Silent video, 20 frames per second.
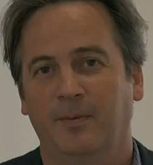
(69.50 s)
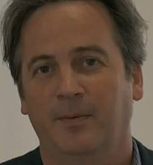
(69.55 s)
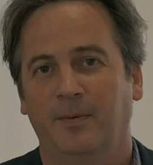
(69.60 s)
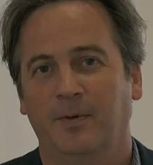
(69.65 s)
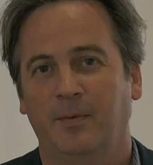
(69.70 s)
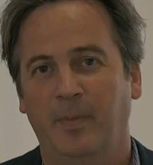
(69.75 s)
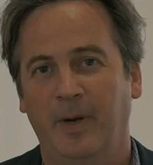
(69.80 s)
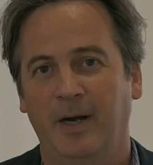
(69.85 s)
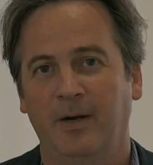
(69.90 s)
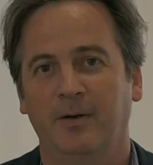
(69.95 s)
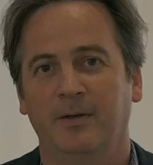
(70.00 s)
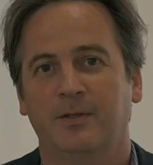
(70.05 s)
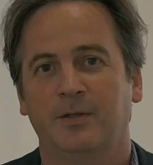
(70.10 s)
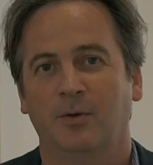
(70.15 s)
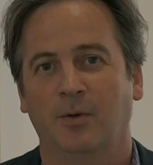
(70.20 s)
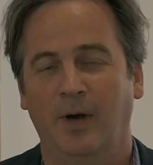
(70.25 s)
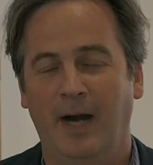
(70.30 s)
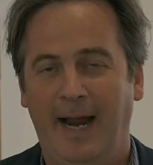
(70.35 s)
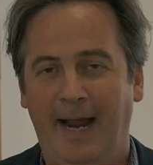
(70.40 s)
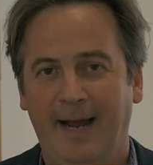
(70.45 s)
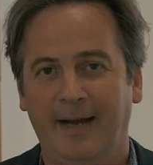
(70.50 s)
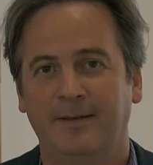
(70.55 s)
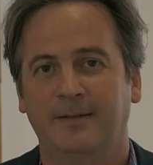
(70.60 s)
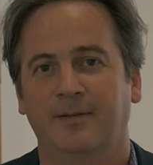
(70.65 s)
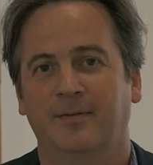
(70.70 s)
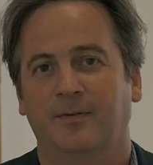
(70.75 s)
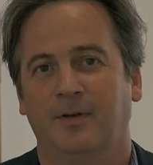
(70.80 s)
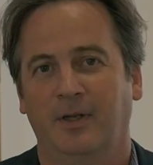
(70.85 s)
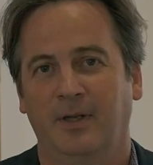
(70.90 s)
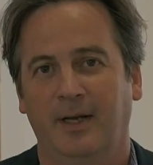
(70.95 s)
with parents who are
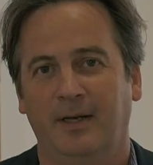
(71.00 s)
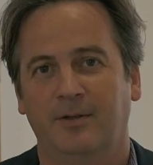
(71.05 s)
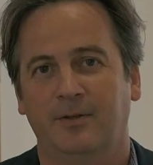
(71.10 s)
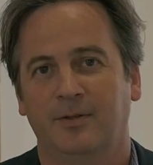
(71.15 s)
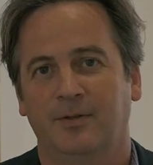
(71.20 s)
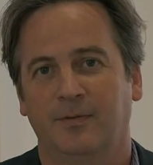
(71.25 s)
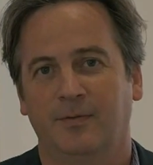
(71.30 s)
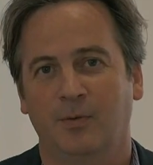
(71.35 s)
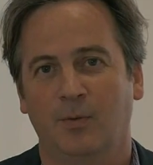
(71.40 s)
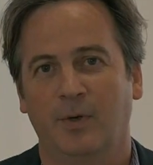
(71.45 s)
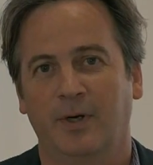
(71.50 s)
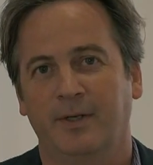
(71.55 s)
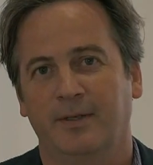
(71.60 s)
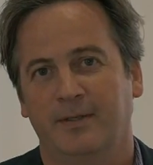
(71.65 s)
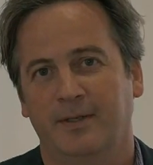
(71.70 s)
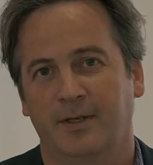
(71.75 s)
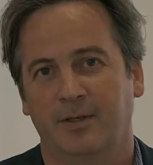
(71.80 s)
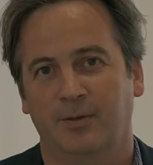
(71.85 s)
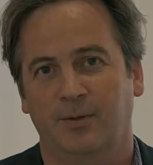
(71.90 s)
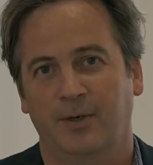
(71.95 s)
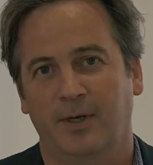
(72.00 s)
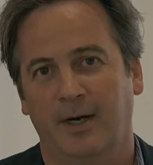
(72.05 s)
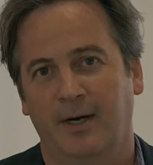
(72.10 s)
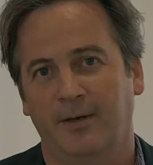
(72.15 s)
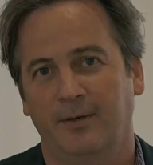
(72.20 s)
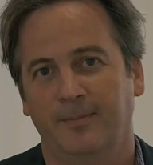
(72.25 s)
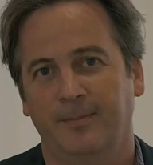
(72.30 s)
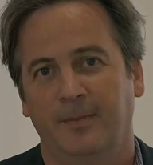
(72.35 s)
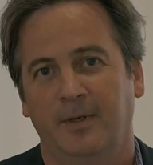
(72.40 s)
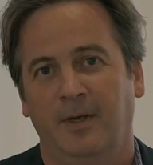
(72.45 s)
active collectors of 20th century
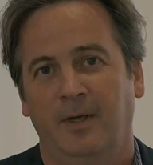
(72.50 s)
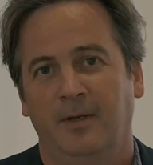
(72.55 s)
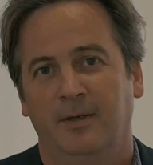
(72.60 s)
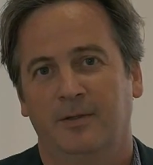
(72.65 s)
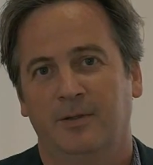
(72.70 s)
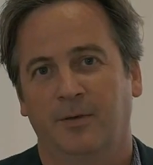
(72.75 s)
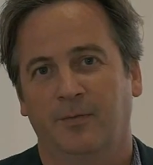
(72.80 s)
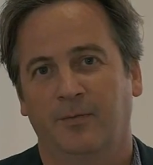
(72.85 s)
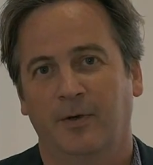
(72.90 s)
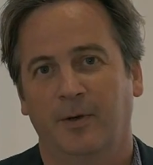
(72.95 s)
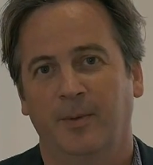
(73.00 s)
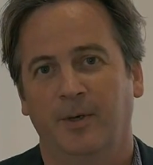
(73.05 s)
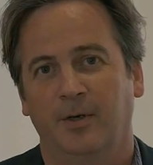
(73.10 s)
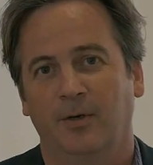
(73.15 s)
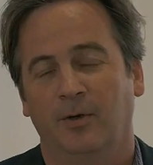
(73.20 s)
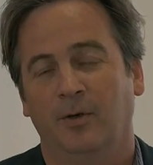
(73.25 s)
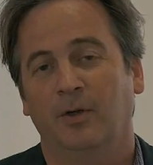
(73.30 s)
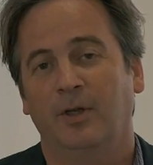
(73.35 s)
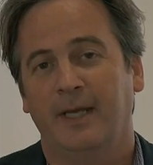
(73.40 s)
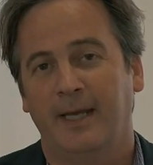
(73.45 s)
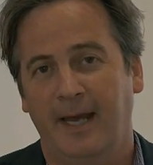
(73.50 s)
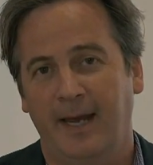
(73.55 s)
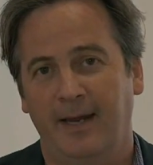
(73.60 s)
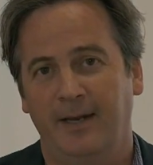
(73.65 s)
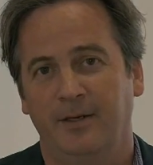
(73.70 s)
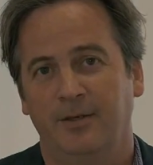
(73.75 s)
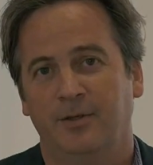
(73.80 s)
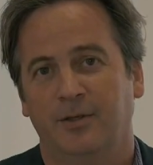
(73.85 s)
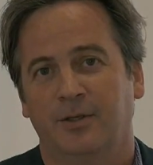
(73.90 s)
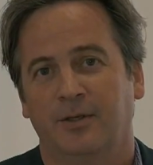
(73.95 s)
art. So from an early
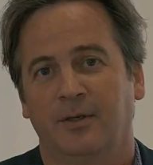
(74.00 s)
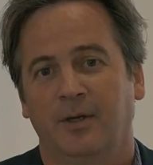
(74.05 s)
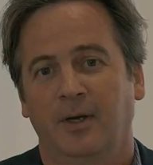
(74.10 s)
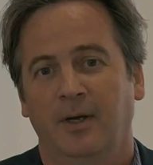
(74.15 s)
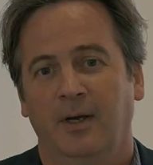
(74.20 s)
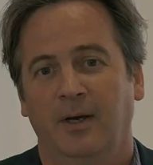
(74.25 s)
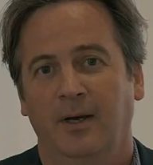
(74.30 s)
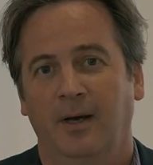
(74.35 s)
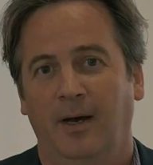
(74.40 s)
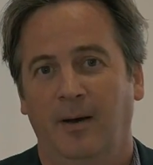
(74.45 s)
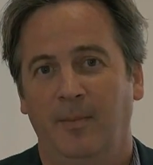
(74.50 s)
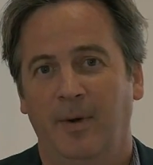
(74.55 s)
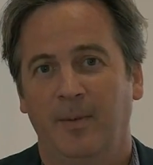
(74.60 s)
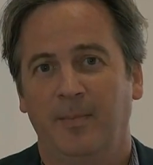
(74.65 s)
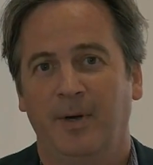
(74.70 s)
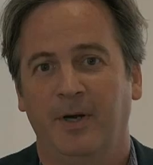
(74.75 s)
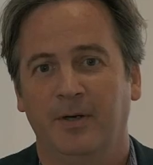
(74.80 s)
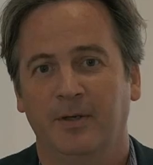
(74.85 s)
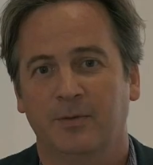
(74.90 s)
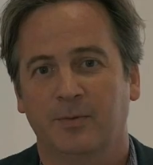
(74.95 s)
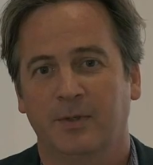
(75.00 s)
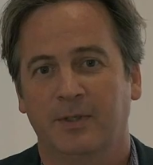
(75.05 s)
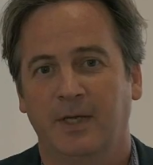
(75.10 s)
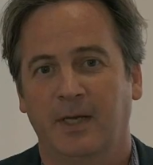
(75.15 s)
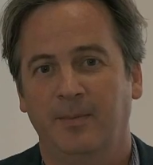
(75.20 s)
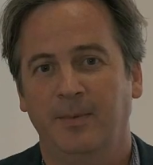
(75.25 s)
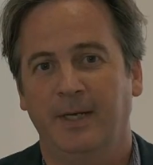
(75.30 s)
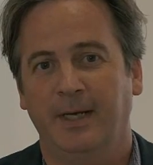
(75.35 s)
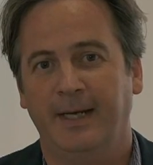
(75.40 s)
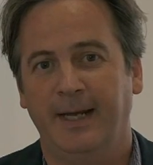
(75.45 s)
age, uh, my parents would take
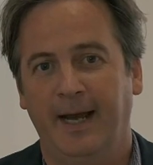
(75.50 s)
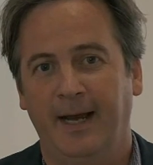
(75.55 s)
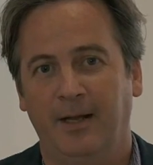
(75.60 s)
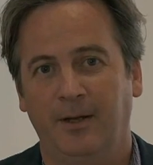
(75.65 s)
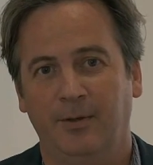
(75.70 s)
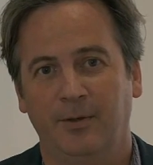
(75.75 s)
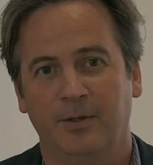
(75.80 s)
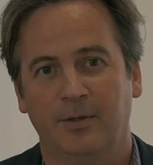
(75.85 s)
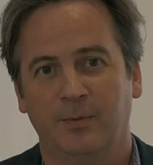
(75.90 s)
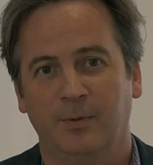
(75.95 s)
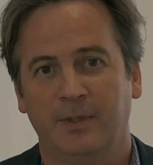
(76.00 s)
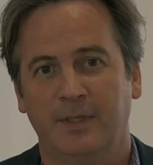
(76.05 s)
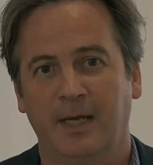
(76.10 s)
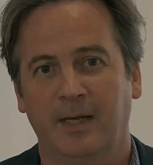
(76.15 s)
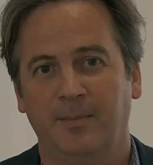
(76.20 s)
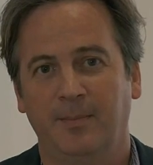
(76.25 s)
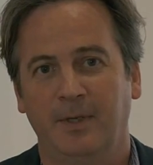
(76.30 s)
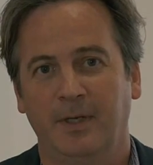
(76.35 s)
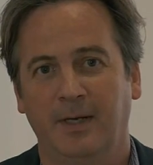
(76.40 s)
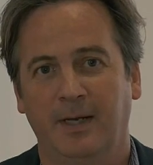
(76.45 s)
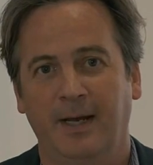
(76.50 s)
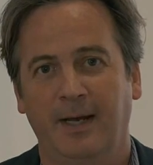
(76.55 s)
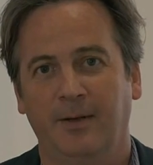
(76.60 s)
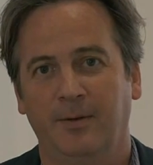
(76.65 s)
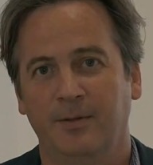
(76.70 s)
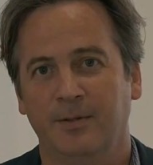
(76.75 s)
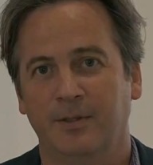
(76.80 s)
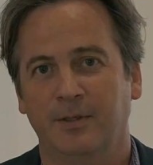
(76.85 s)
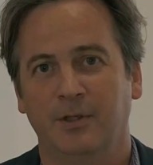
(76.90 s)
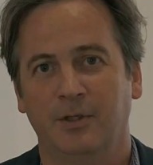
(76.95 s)
me to galleries, would take me to
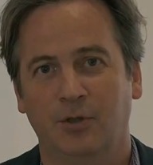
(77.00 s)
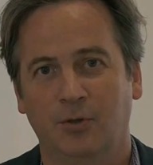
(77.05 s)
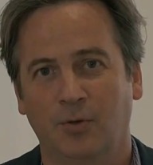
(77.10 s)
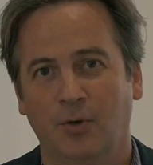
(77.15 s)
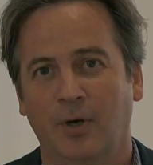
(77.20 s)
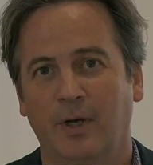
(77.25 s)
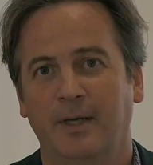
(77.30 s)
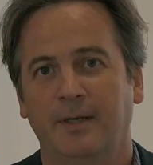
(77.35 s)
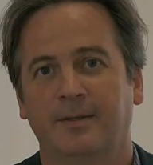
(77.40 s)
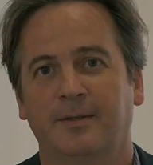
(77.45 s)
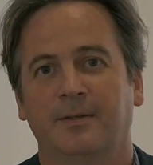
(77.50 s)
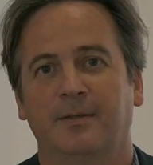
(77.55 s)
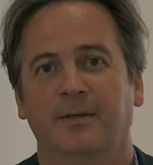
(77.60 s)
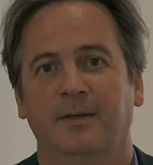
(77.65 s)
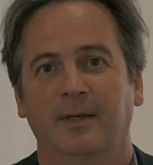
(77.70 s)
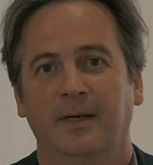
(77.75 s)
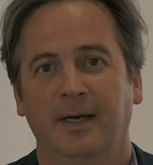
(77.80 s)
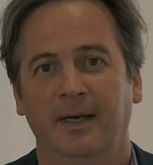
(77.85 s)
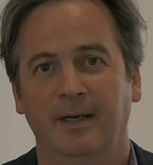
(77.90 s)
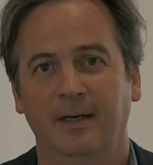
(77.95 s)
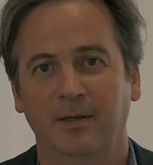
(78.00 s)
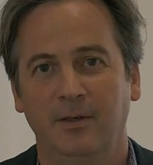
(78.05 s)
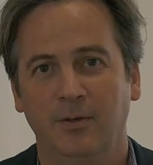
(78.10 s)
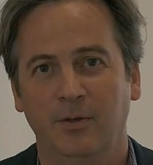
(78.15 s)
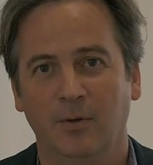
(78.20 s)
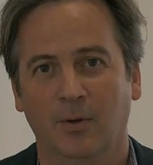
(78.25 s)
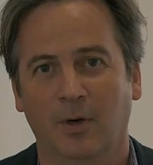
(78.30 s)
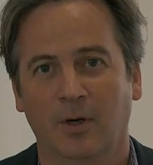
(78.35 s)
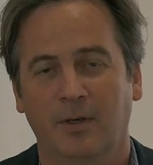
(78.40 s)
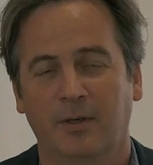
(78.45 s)
galleries in Detroit and in New
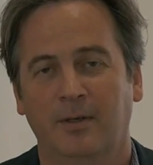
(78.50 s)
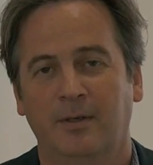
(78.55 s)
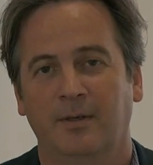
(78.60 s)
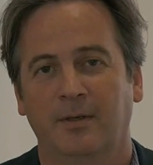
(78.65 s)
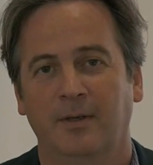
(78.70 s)
York,